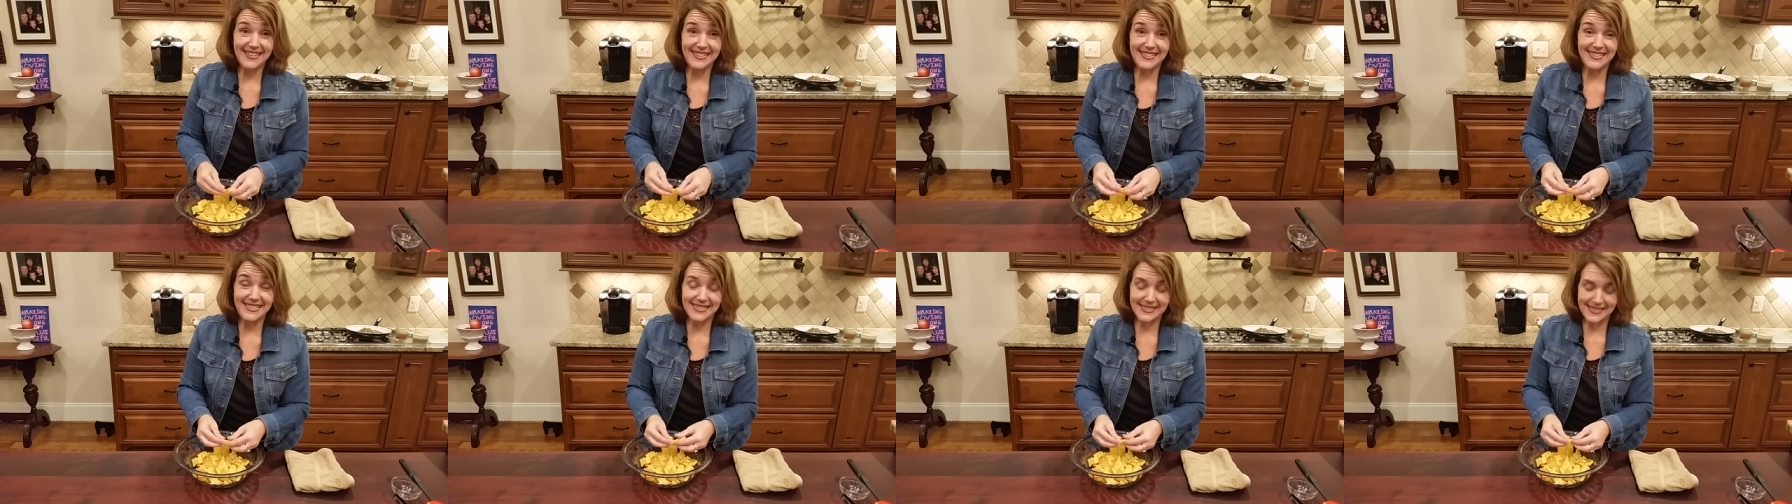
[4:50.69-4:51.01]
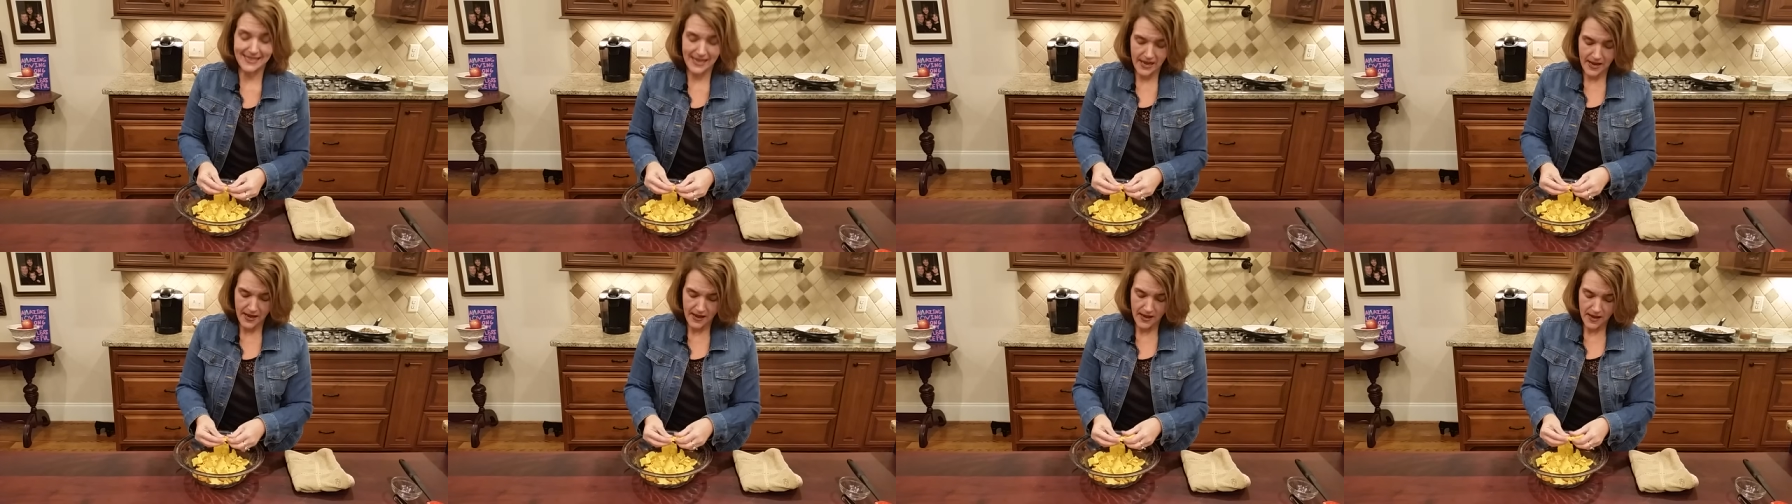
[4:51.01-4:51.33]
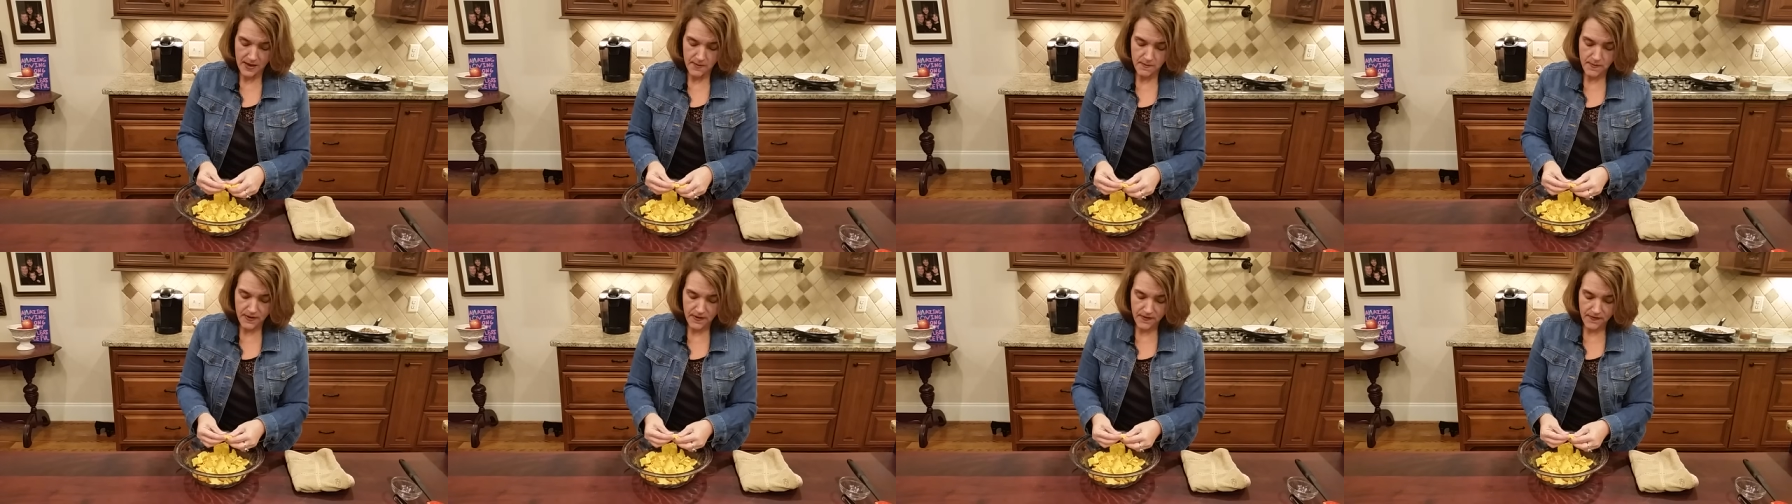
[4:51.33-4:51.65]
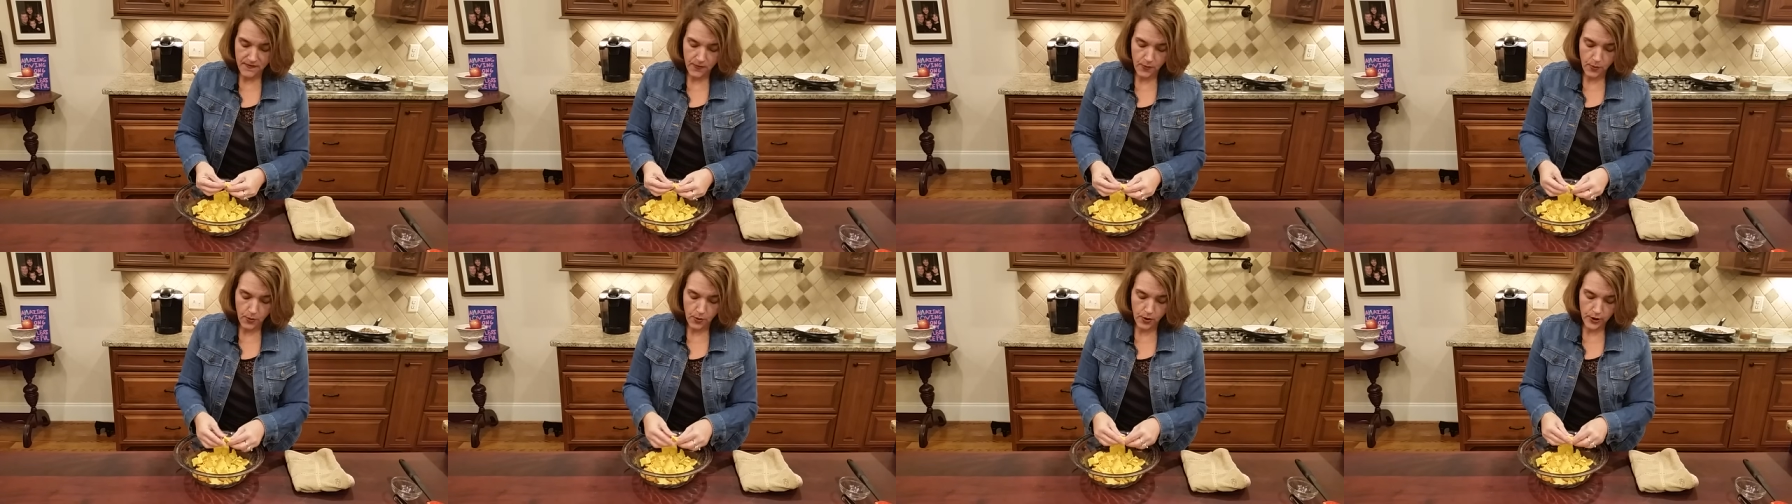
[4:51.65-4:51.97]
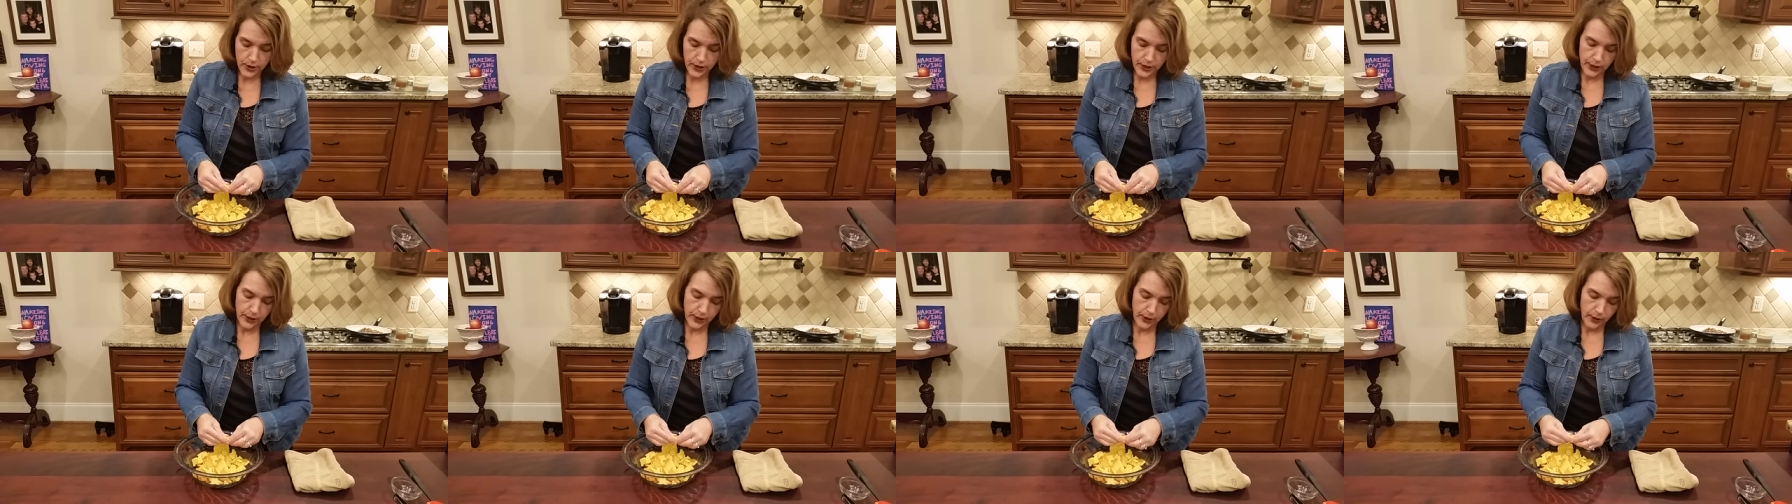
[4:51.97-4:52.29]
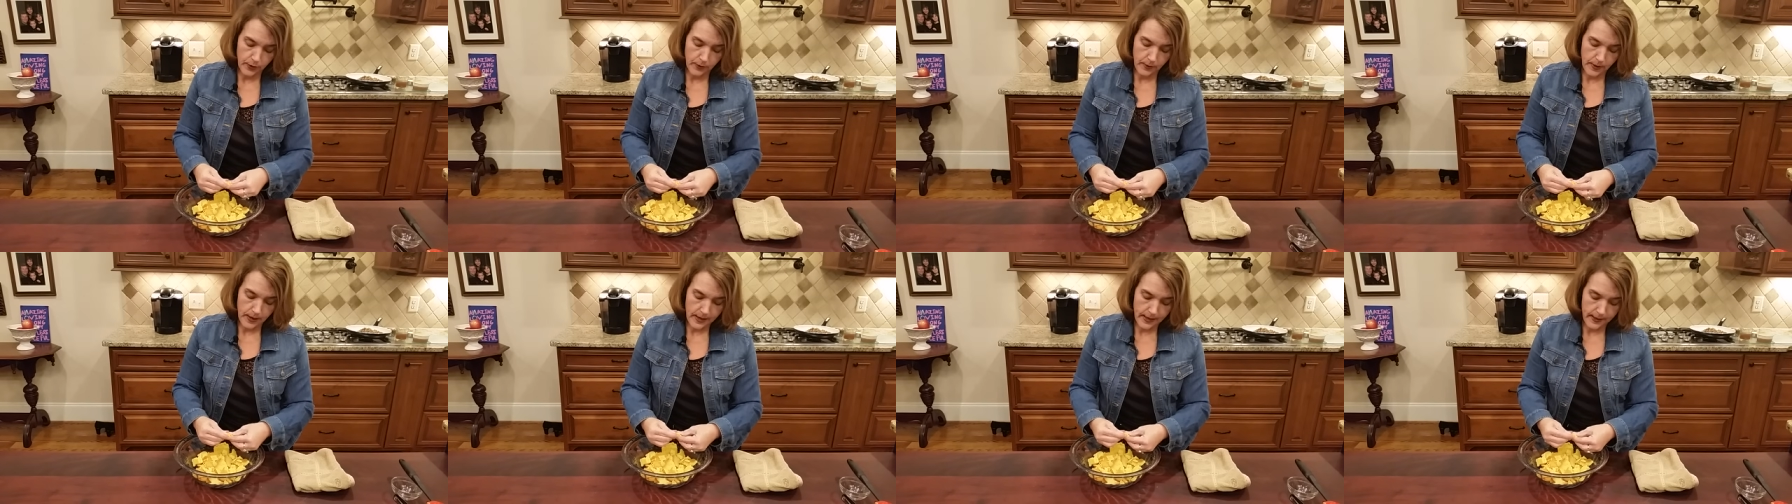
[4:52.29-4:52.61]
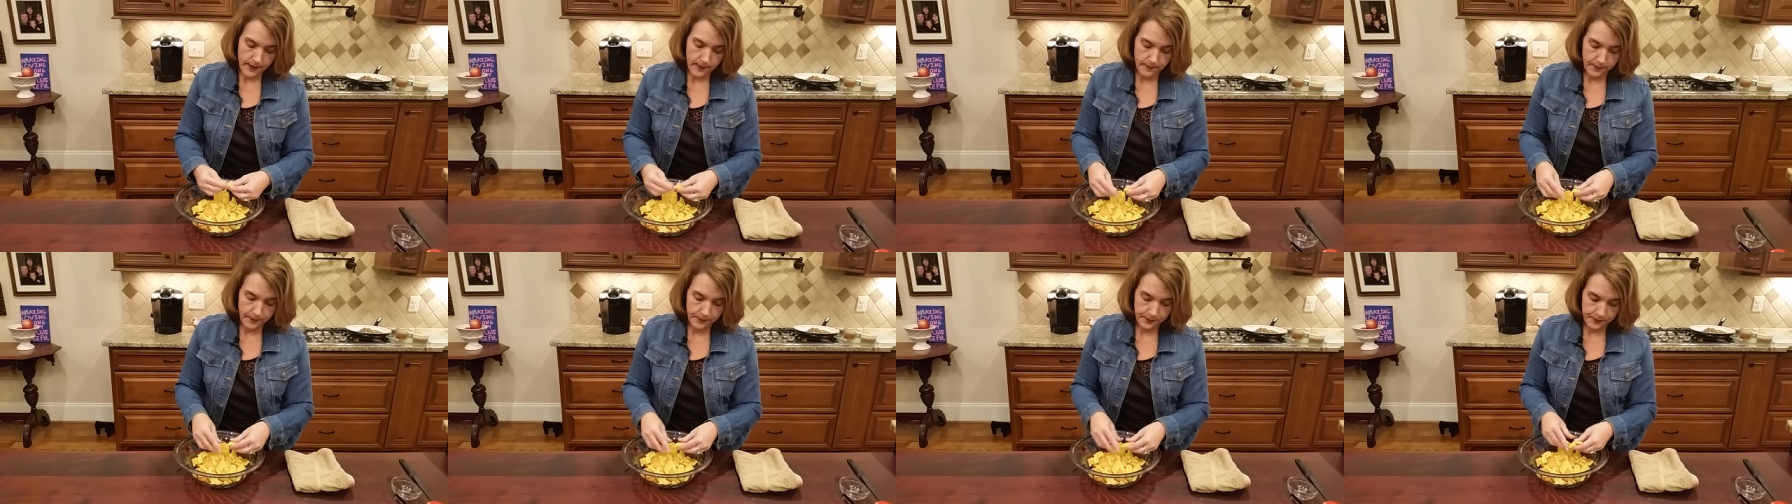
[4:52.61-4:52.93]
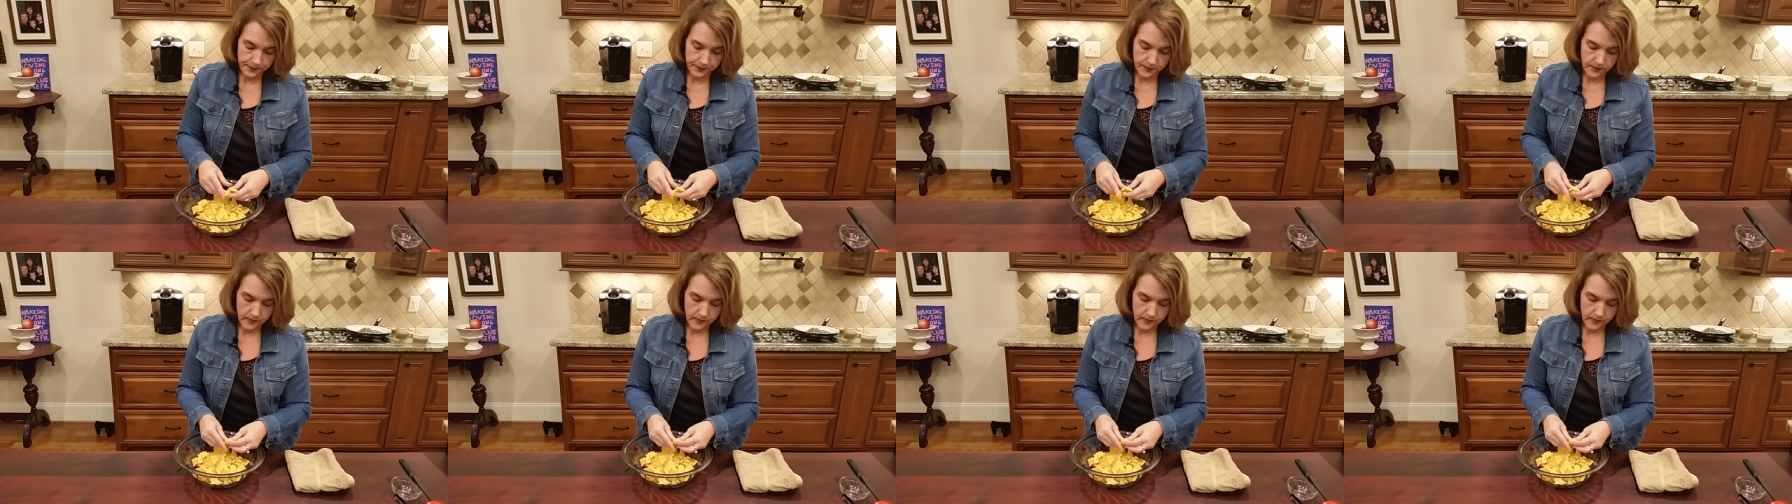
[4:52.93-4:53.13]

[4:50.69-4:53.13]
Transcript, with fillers: this before you, um,